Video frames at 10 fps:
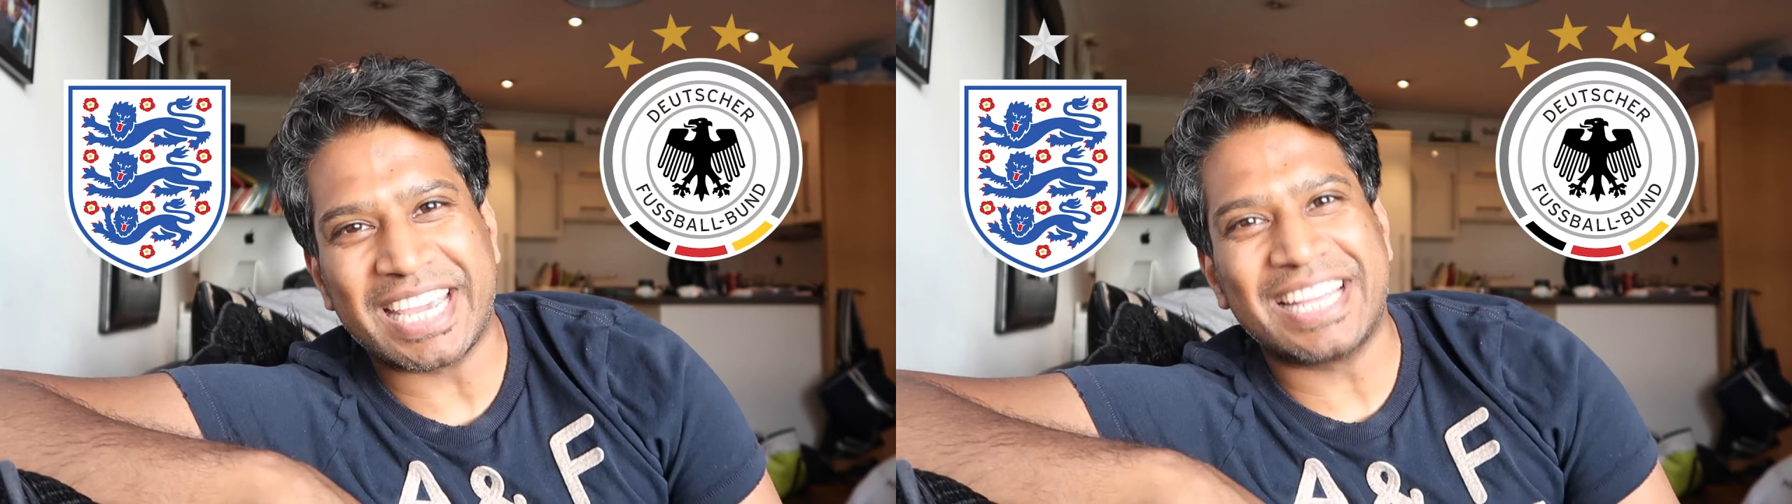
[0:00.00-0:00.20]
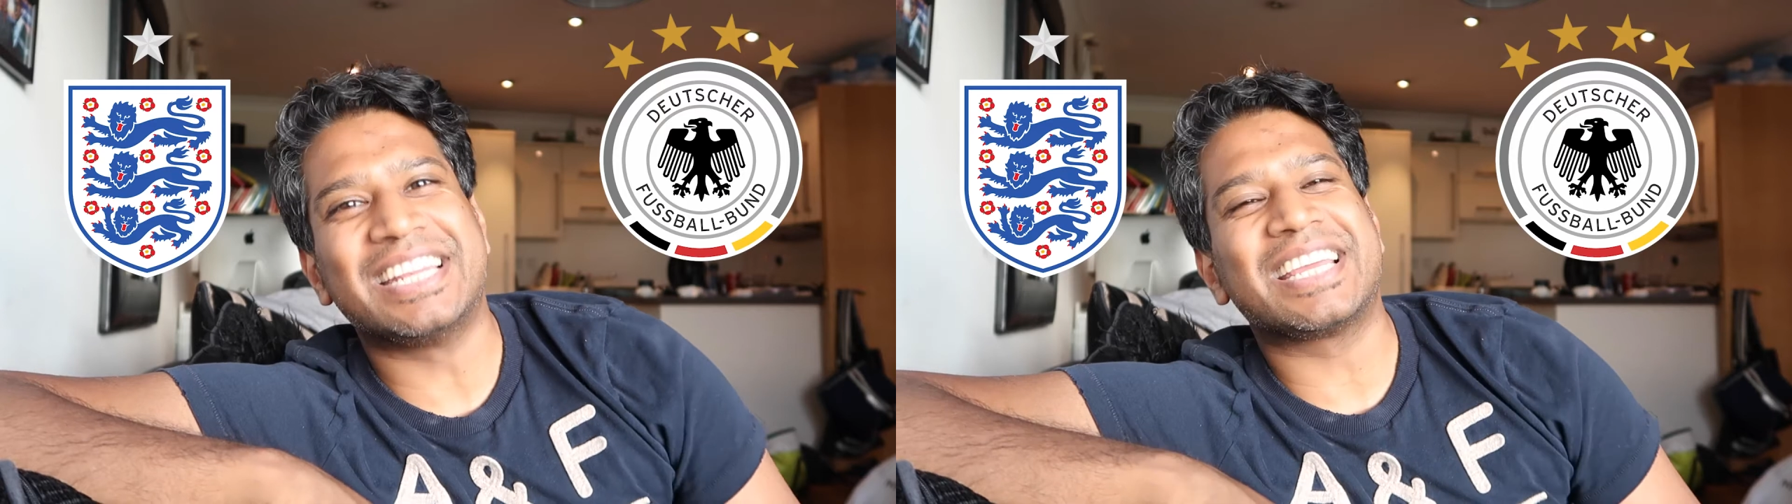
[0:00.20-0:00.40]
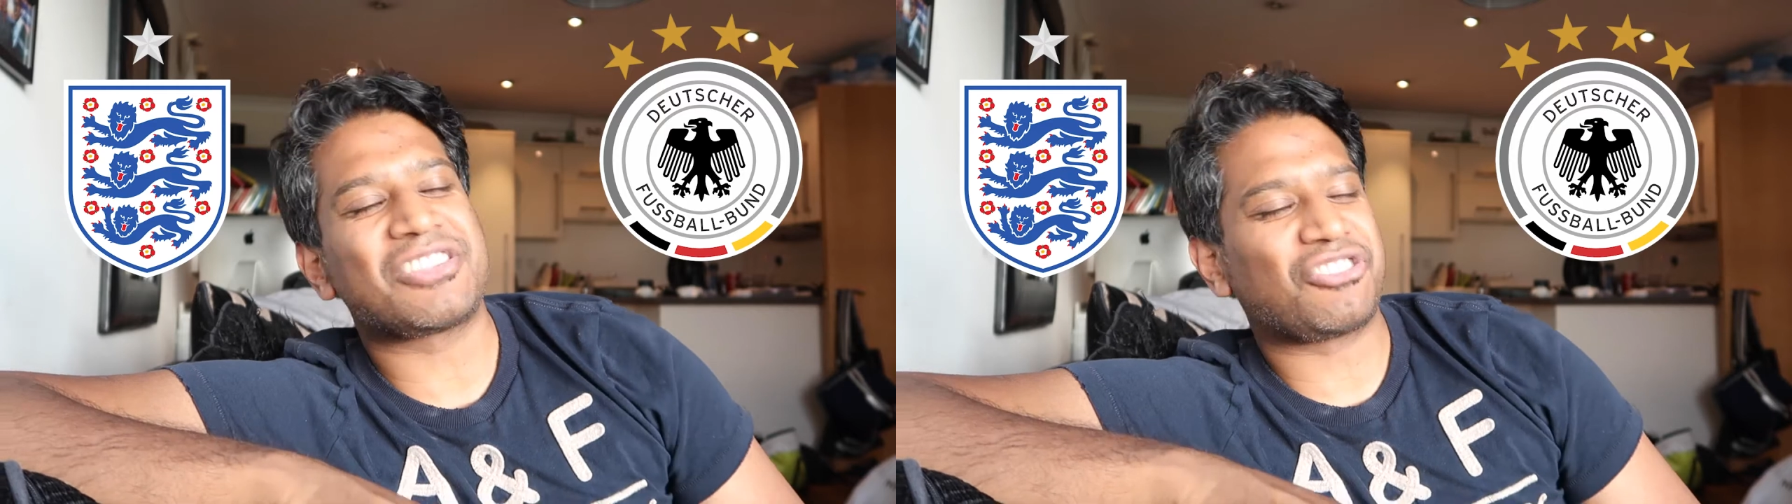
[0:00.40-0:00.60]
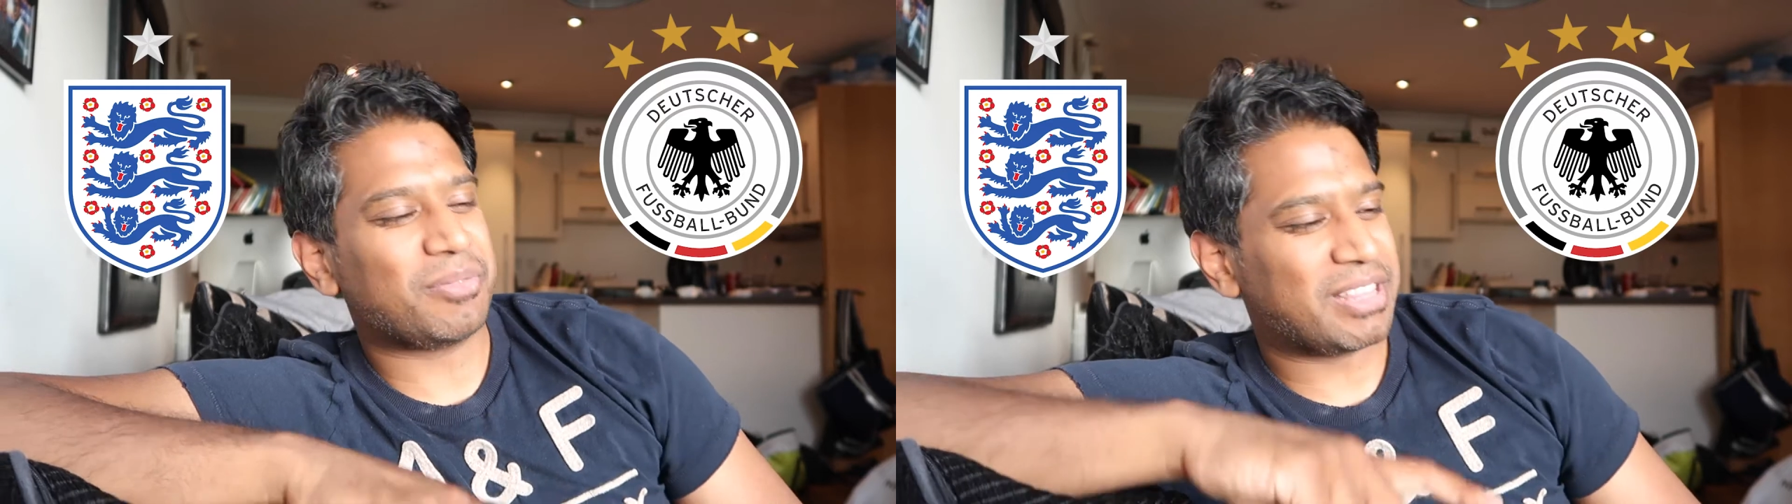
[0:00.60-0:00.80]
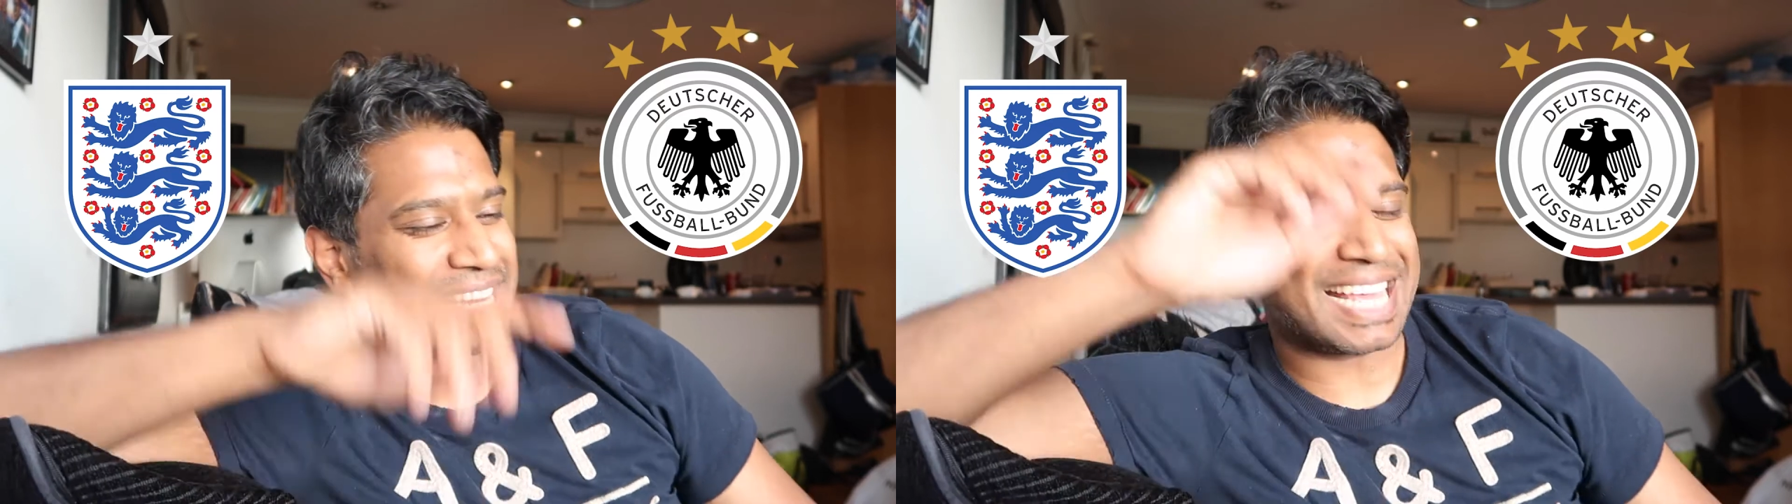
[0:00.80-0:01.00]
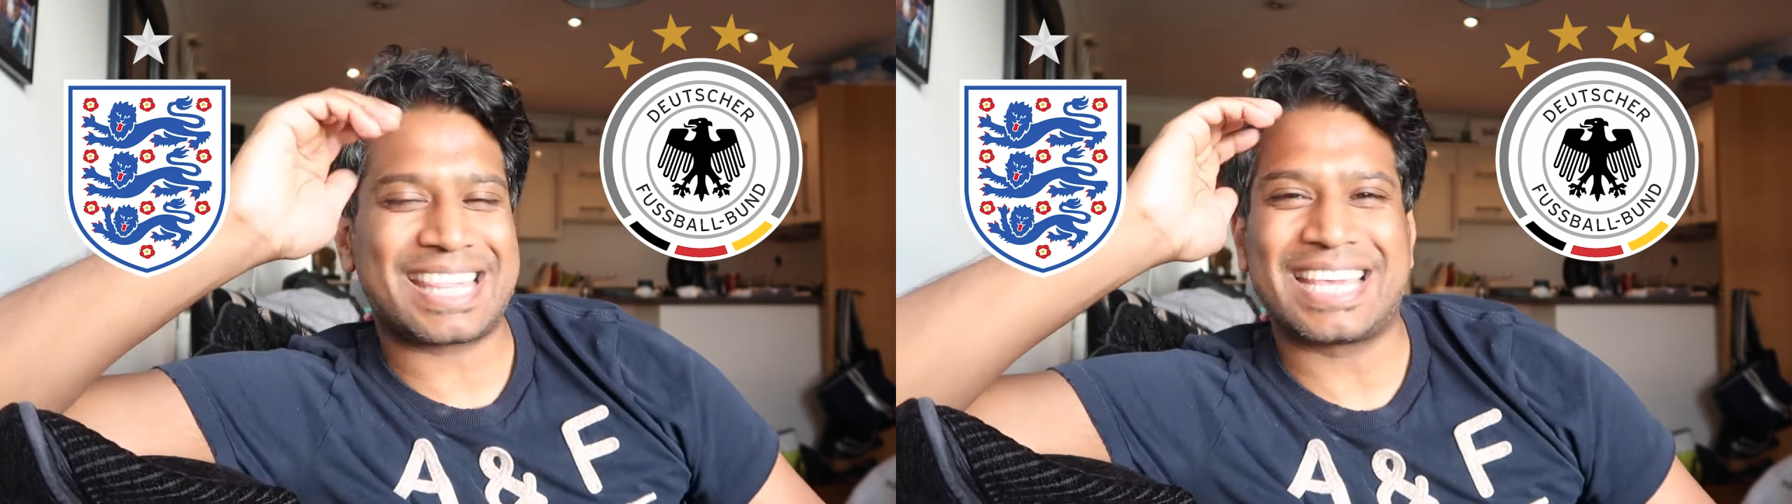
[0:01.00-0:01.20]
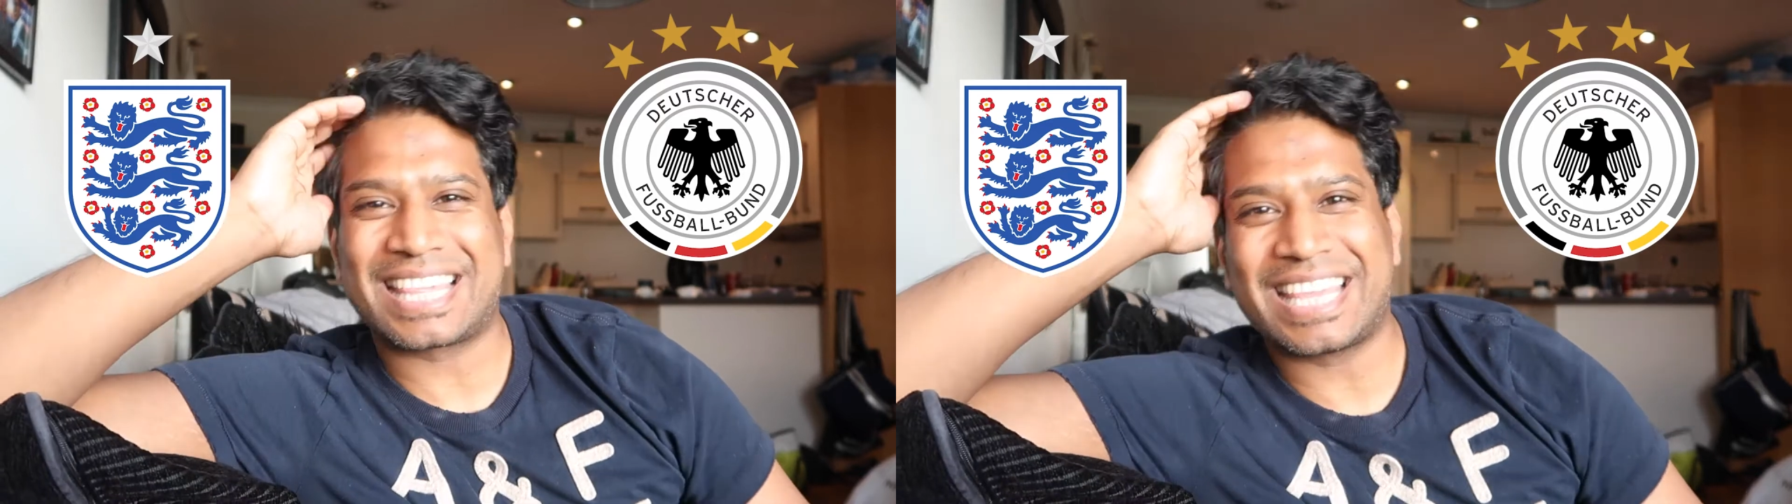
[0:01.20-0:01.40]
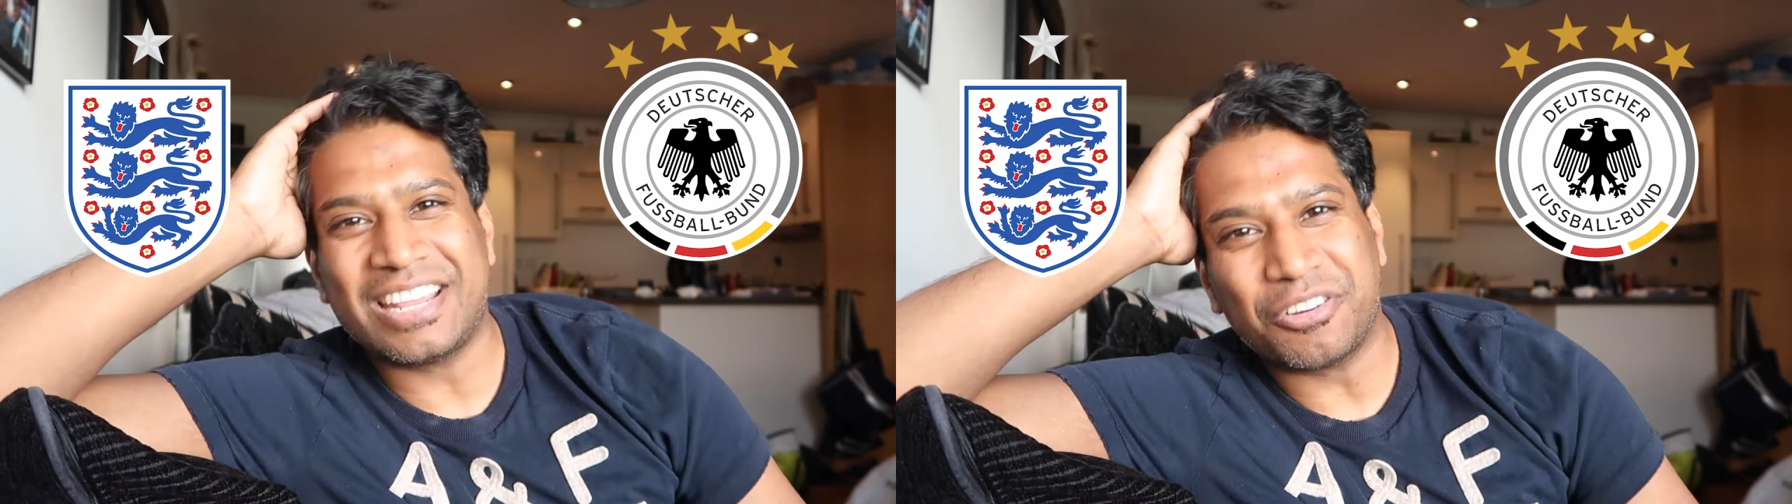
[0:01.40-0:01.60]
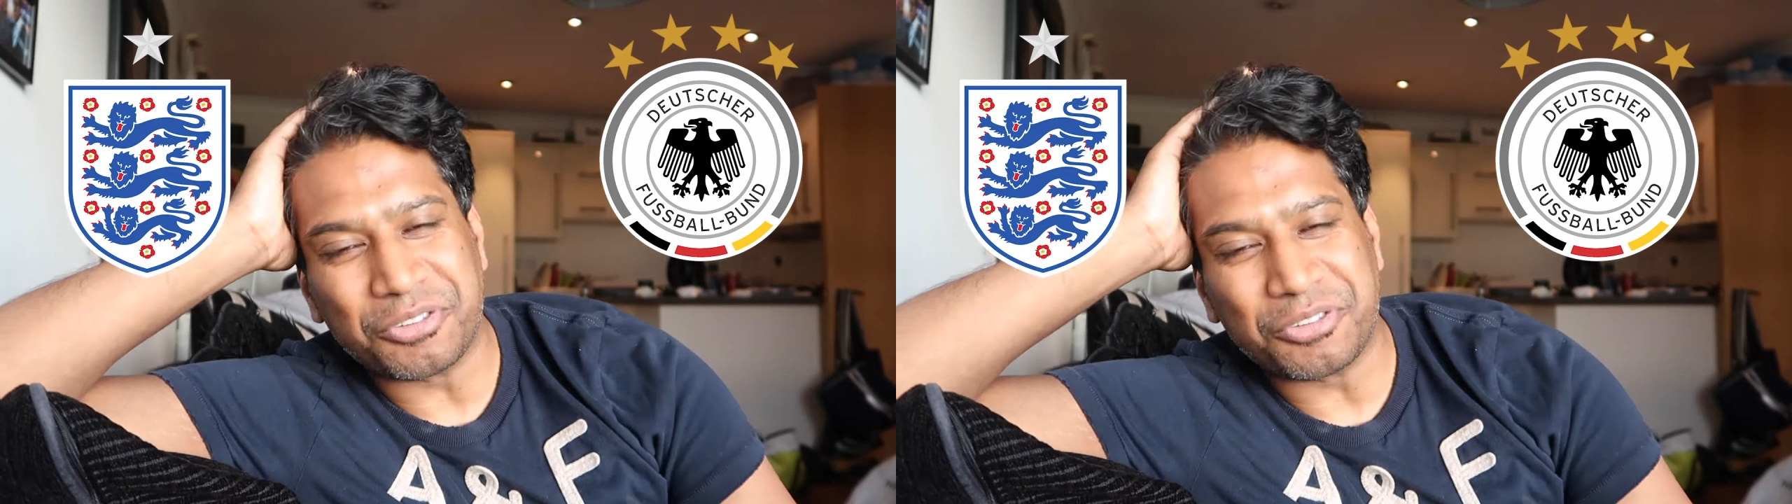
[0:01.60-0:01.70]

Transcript: England against Germany in the last 16